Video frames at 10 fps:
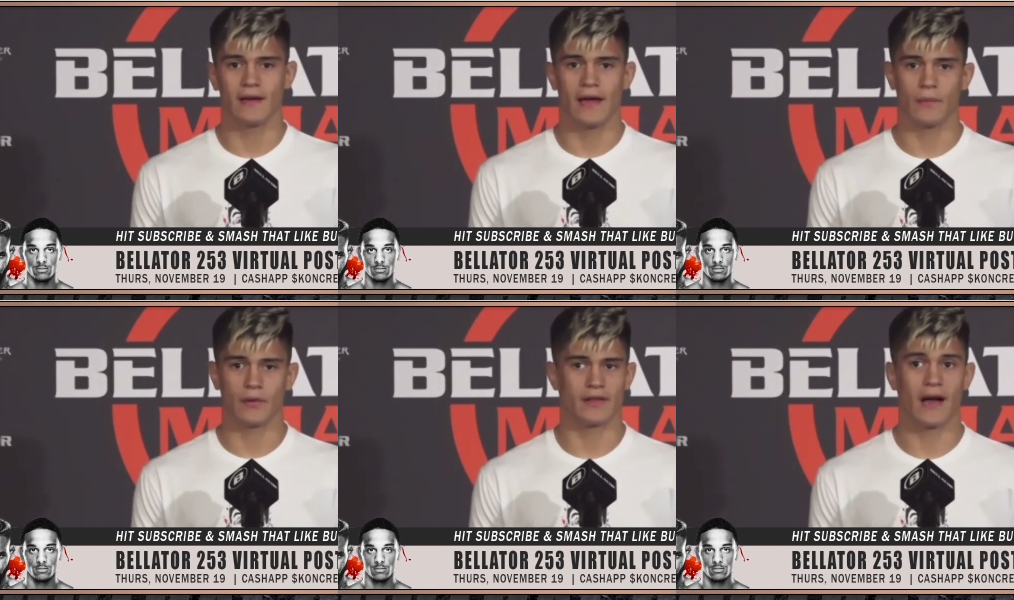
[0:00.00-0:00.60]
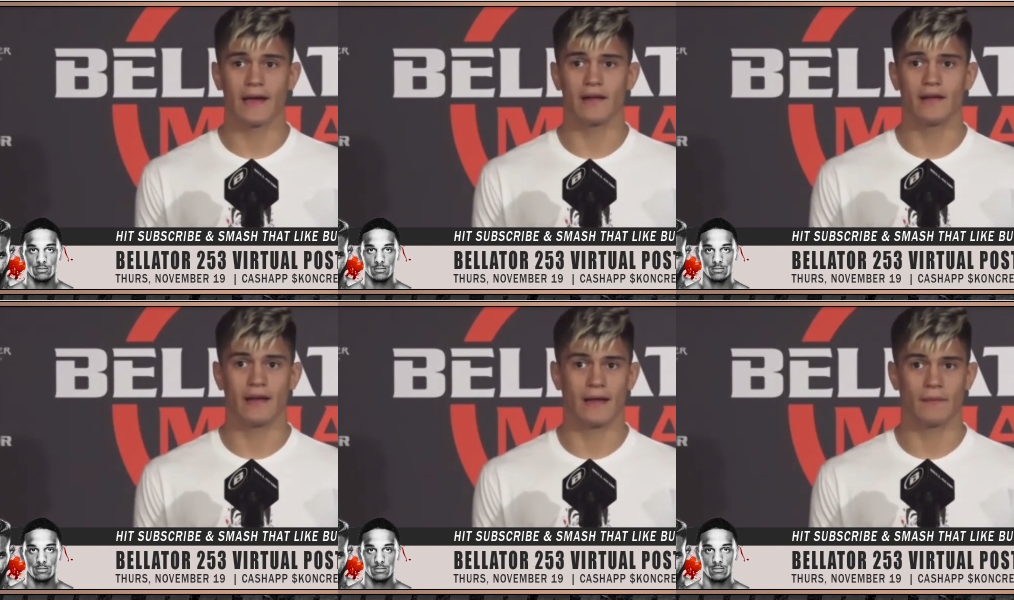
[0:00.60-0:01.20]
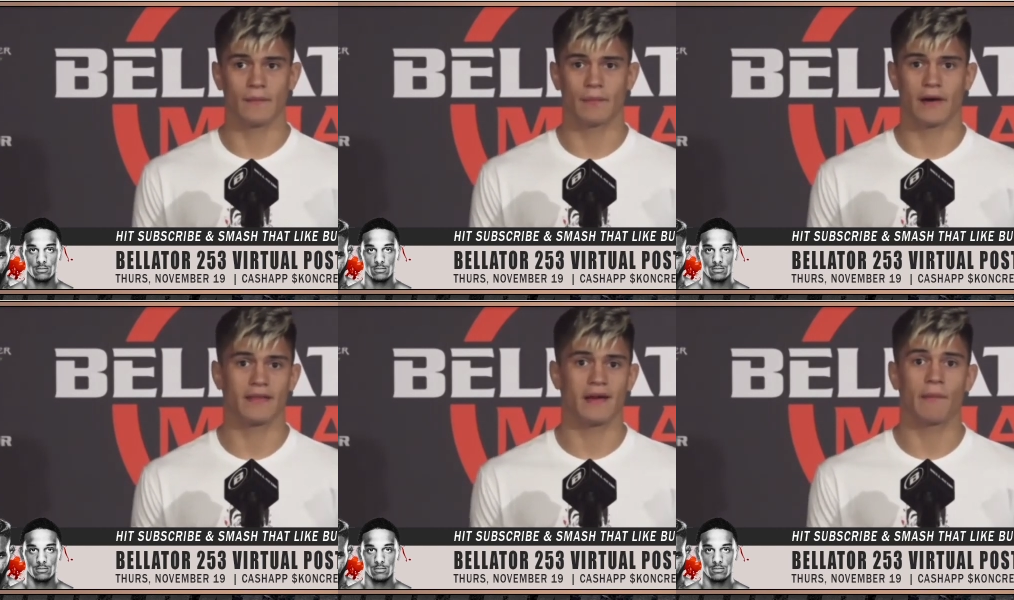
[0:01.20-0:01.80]
Speaker 1: And we dieted, and by
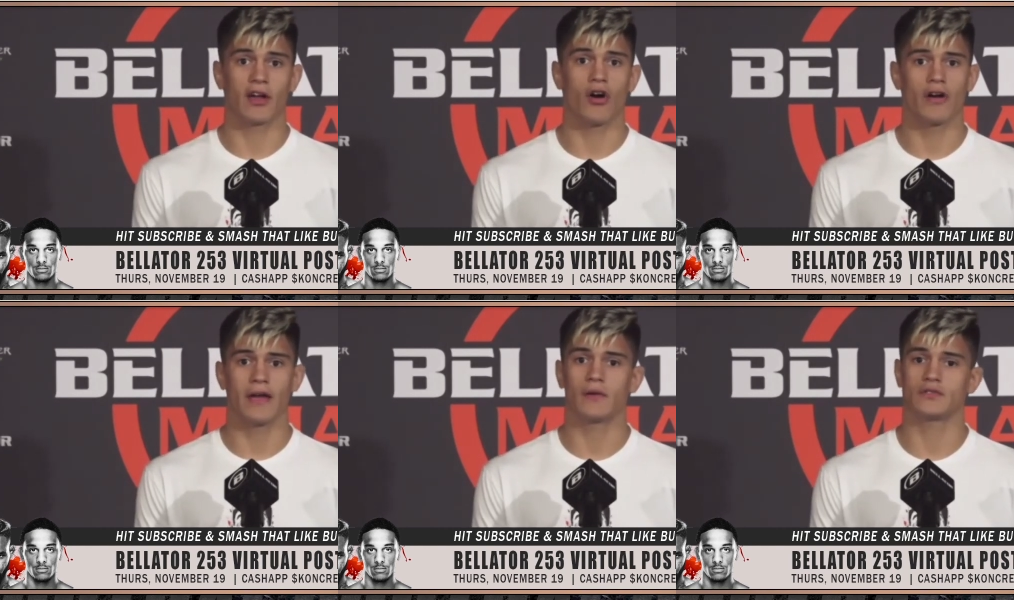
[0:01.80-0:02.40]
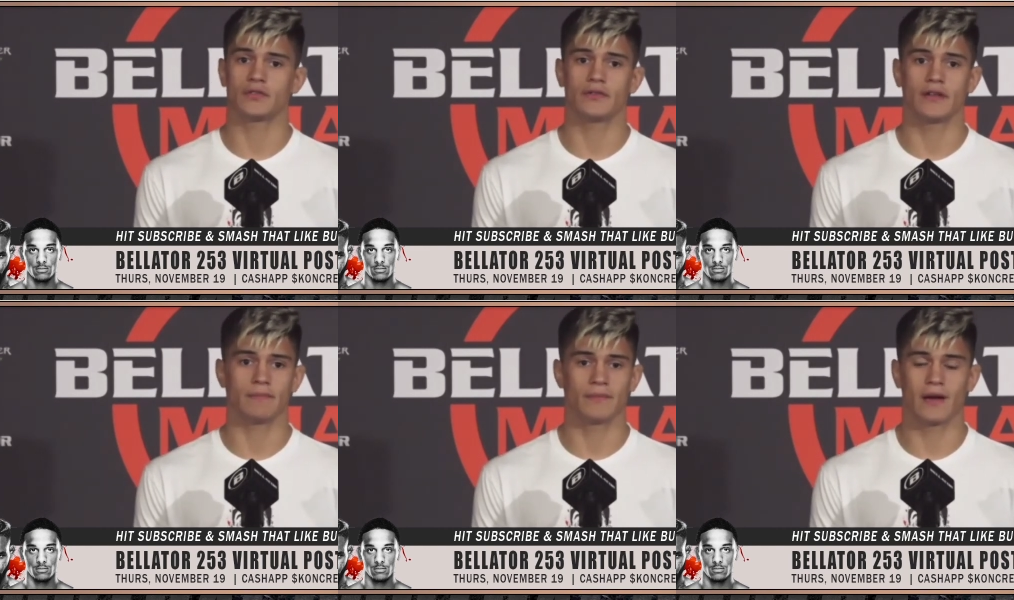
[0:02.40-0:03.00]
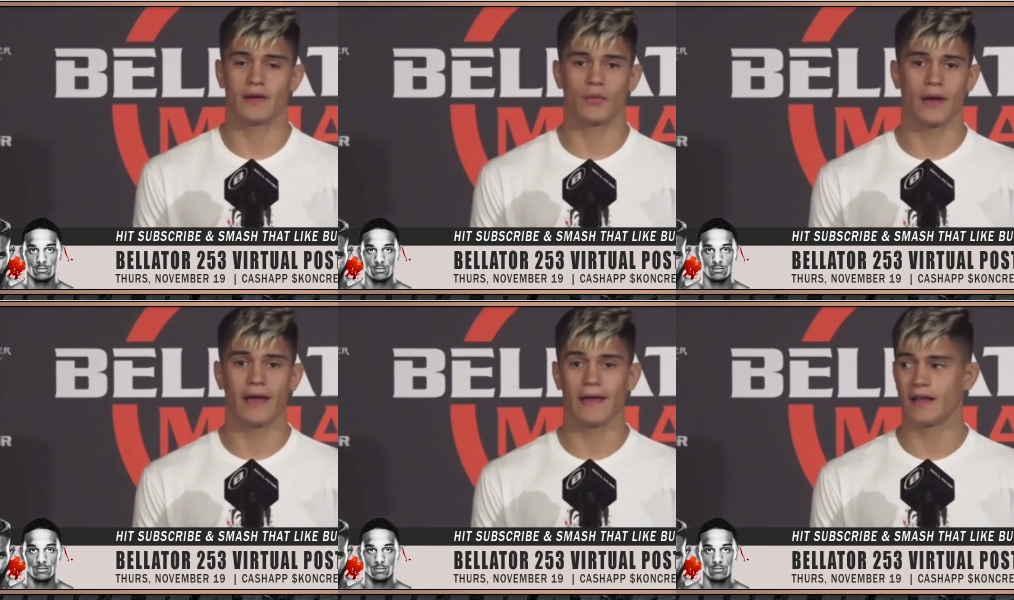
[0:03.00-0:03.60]
the time I got here, I was already
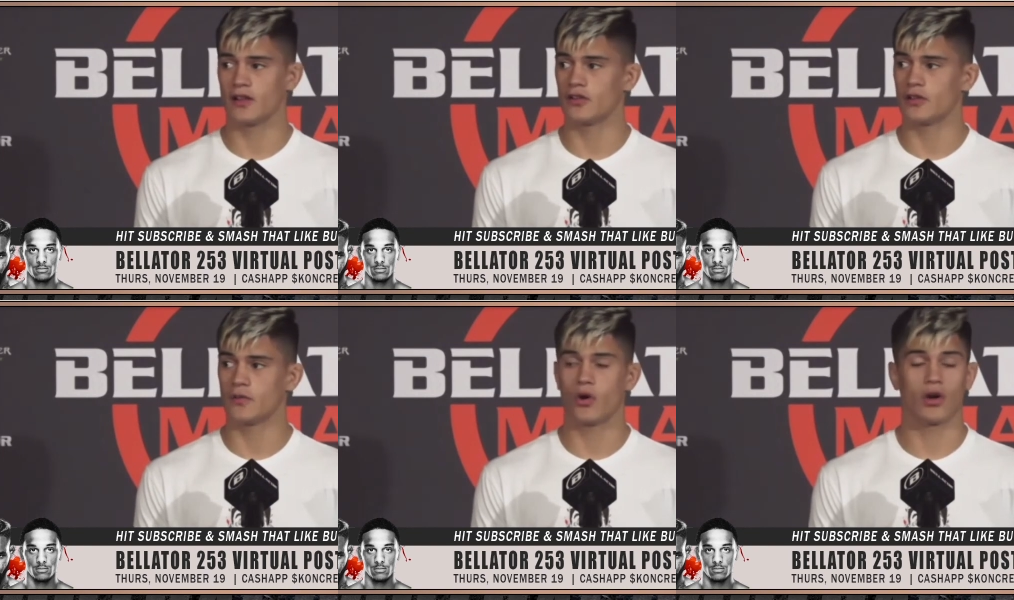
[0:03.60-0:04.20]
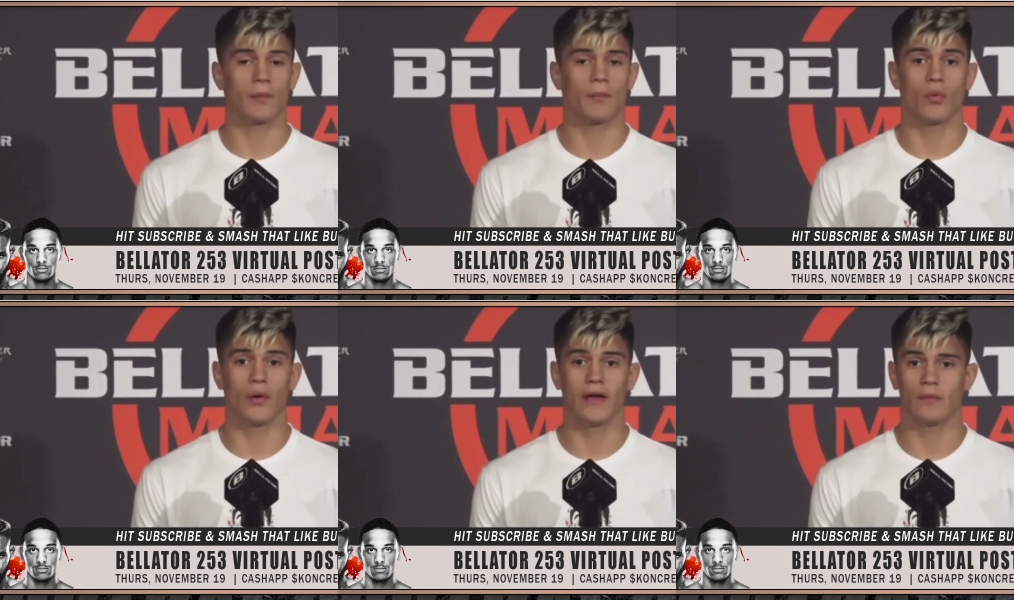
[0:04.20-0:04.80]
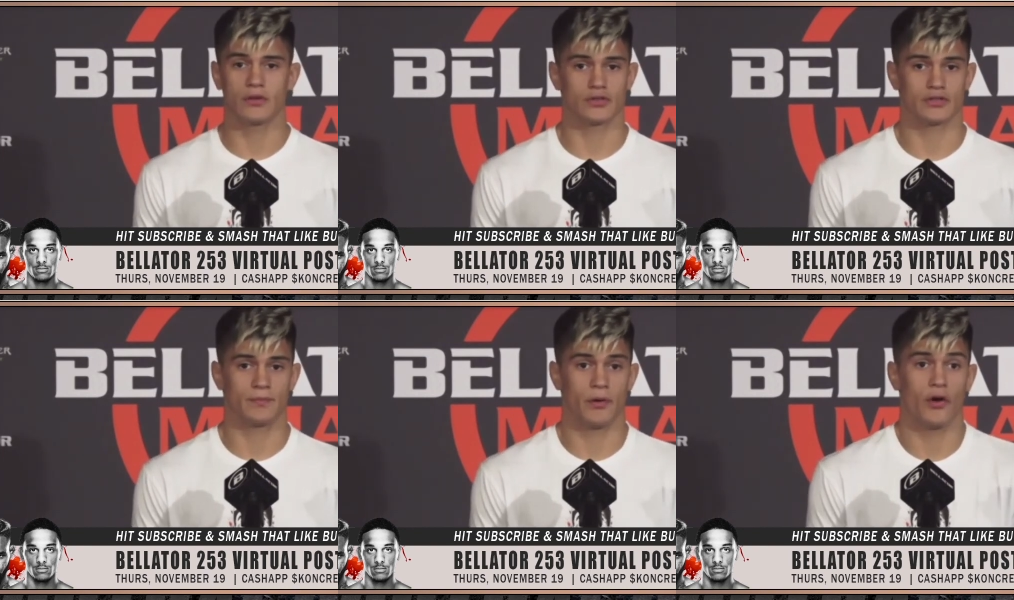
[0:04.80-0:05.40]
underweight, and I literally woke up on weight, which
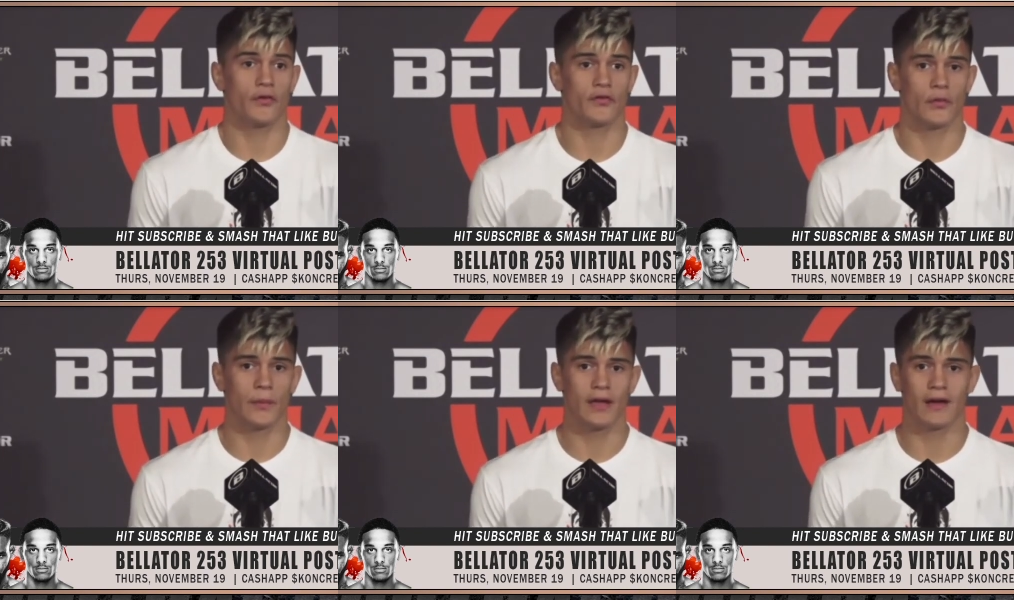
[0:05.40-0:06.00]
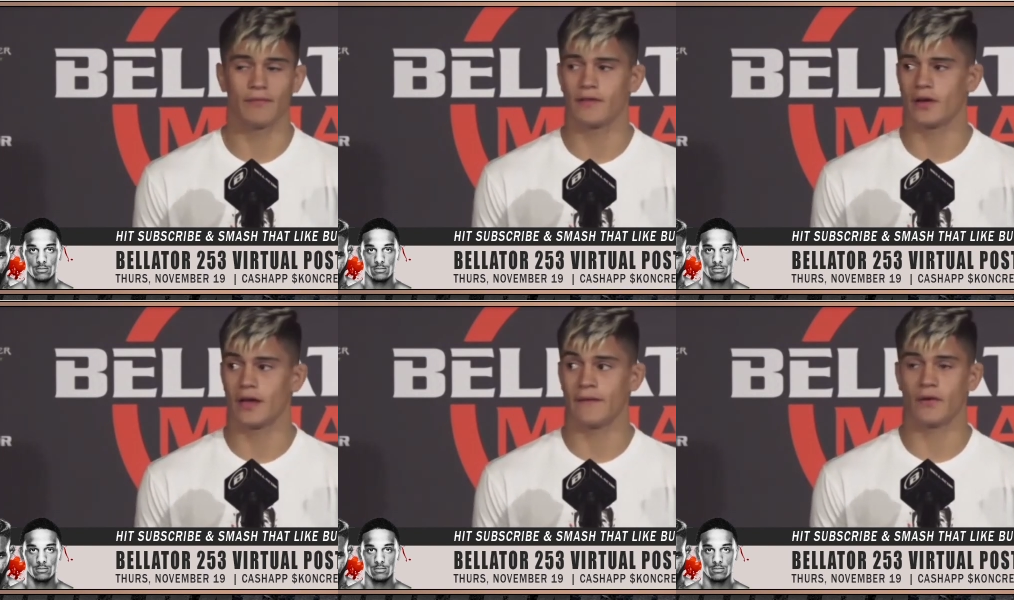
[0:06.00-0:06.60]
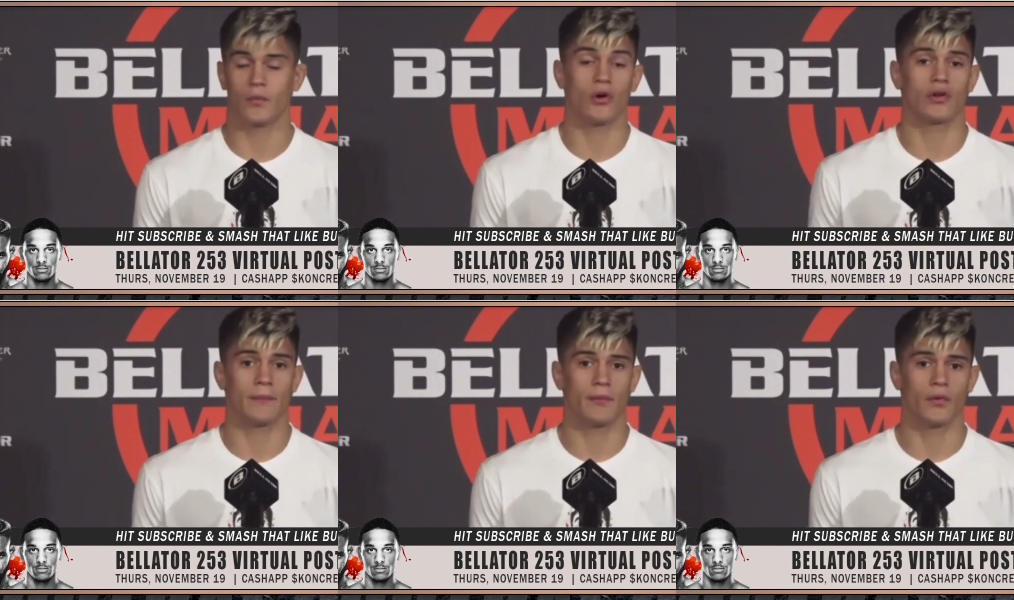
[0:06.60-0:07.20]
was perfect for me. I've never, ever
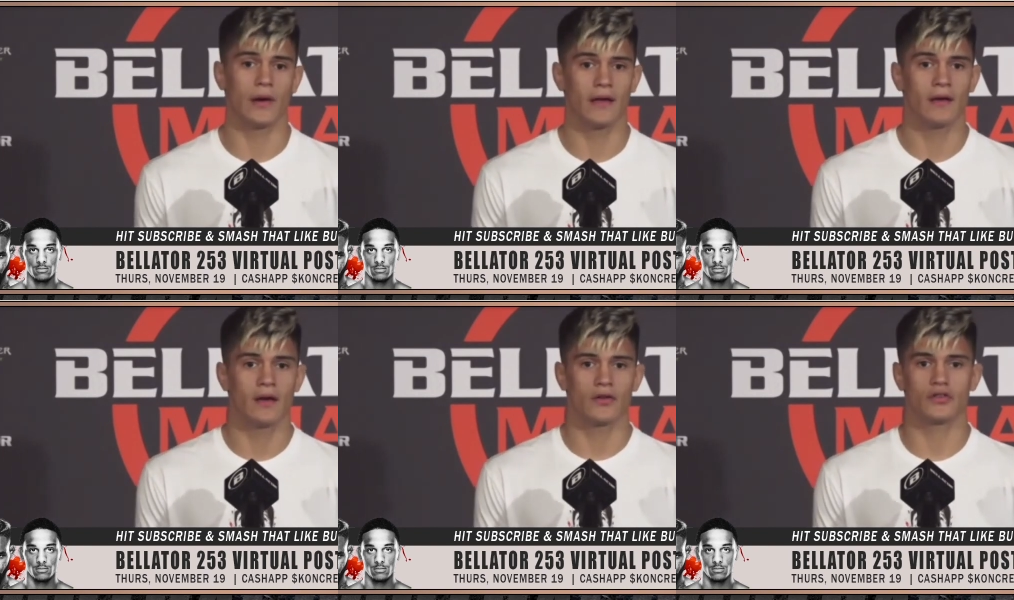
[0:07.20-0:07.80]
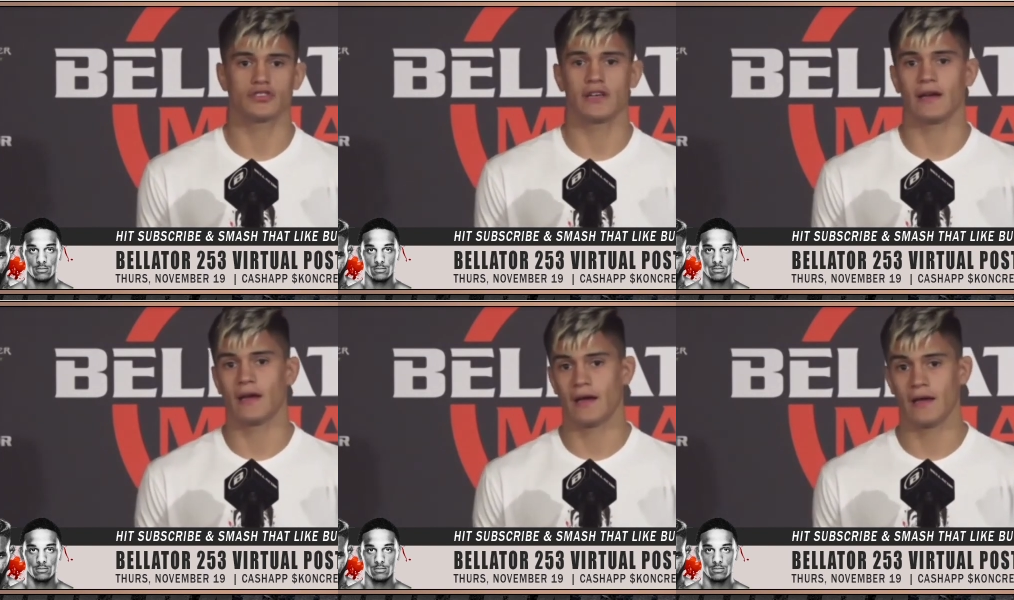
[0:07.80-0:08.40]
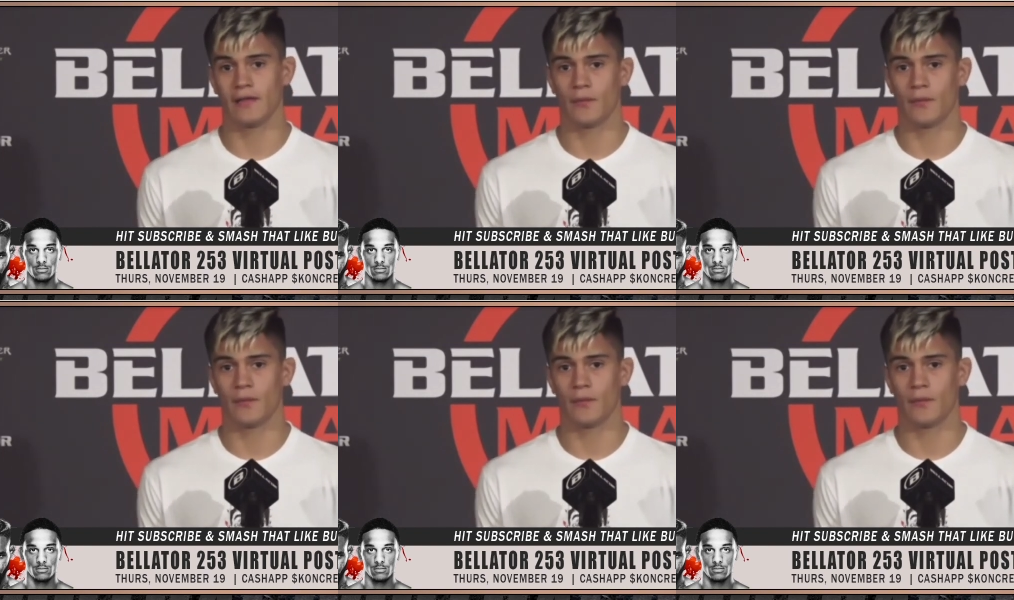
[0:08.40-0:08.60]
woken up on weight. Usually I, in the